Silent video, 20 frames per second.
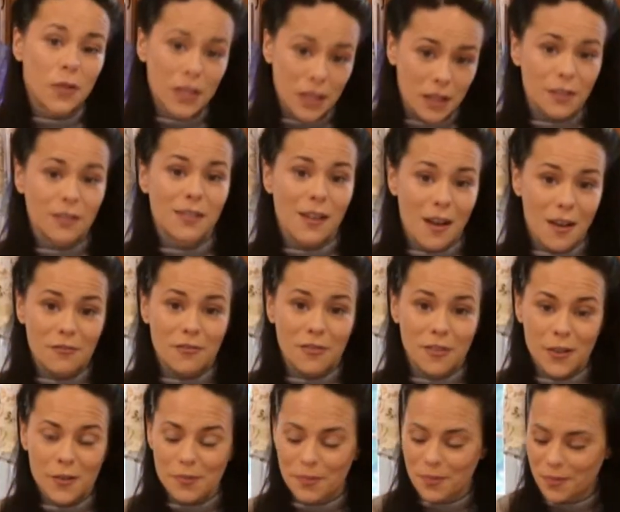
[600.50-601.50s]
with the law
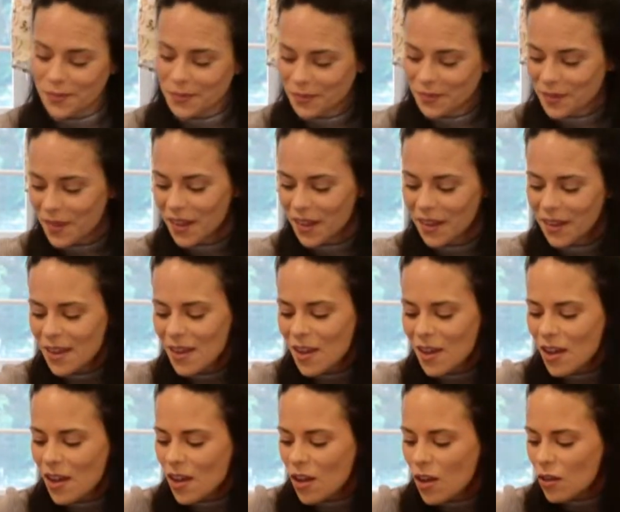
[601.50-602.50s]
firm.
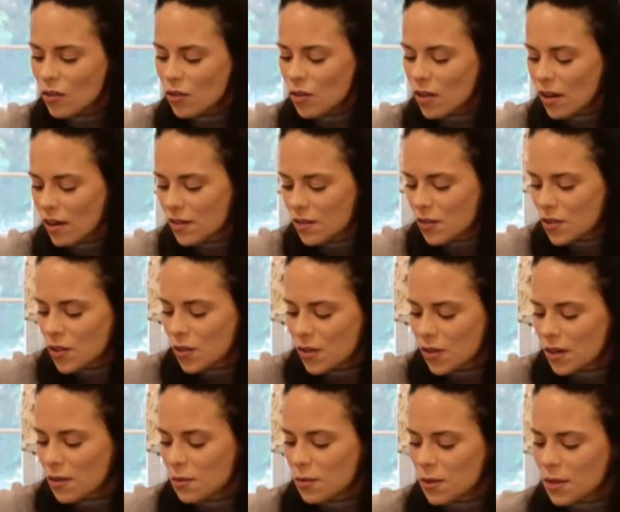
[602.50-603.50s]
So
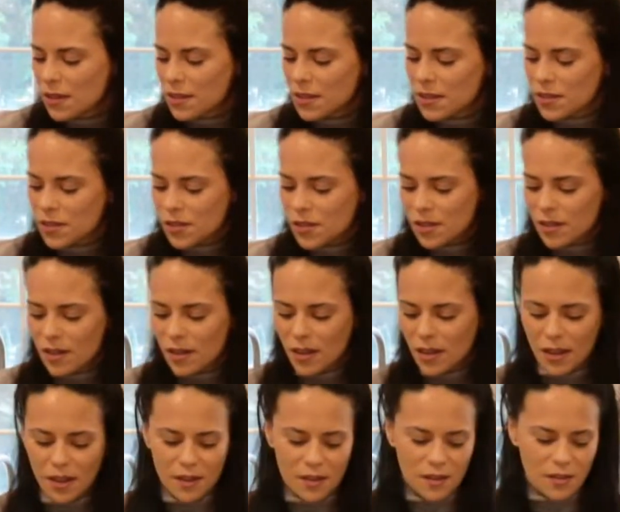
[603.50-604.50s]
there was
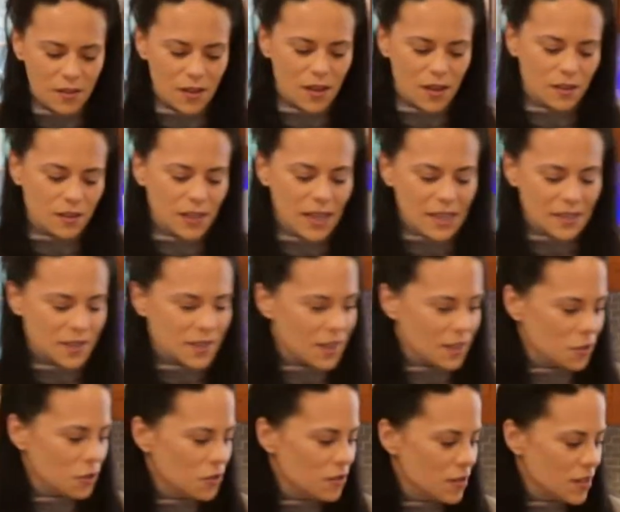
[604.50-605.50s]
a class
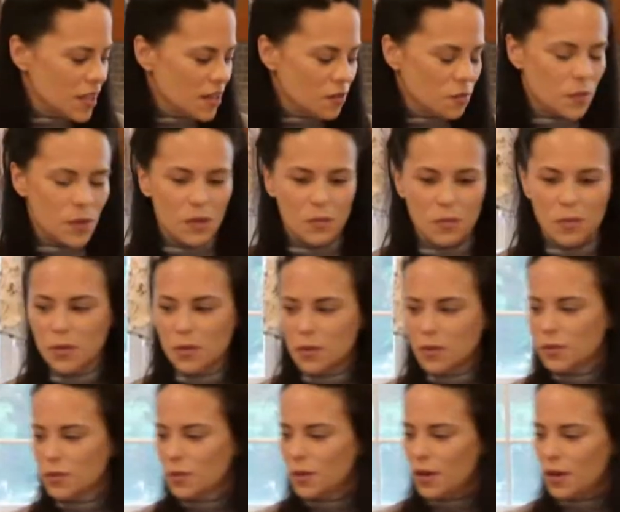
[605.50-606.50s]
action set of people
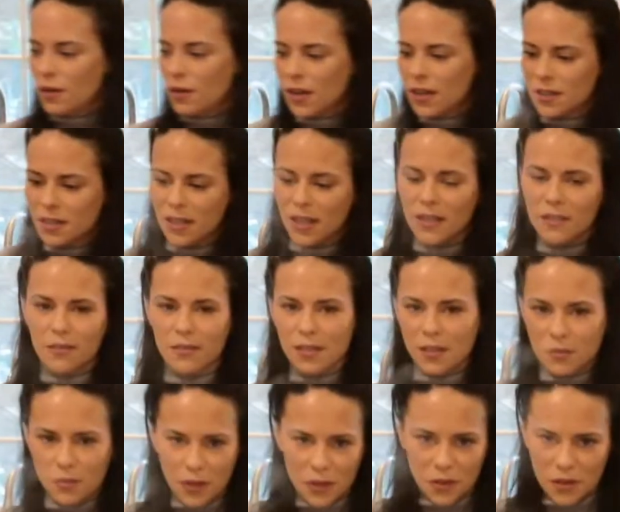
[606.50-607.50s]
who all got together.
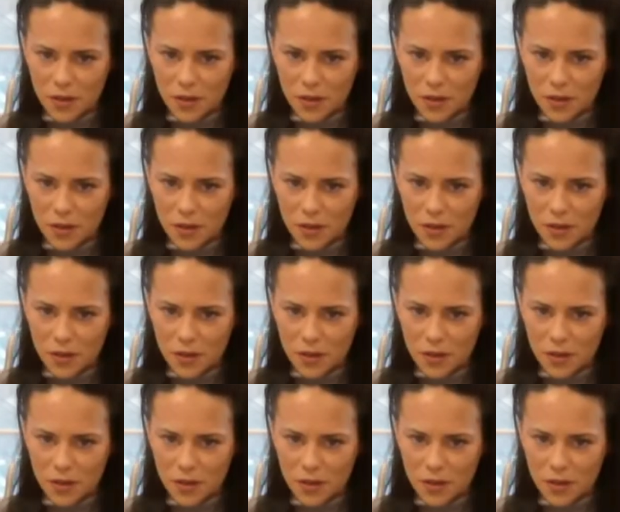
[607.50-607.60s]
They felt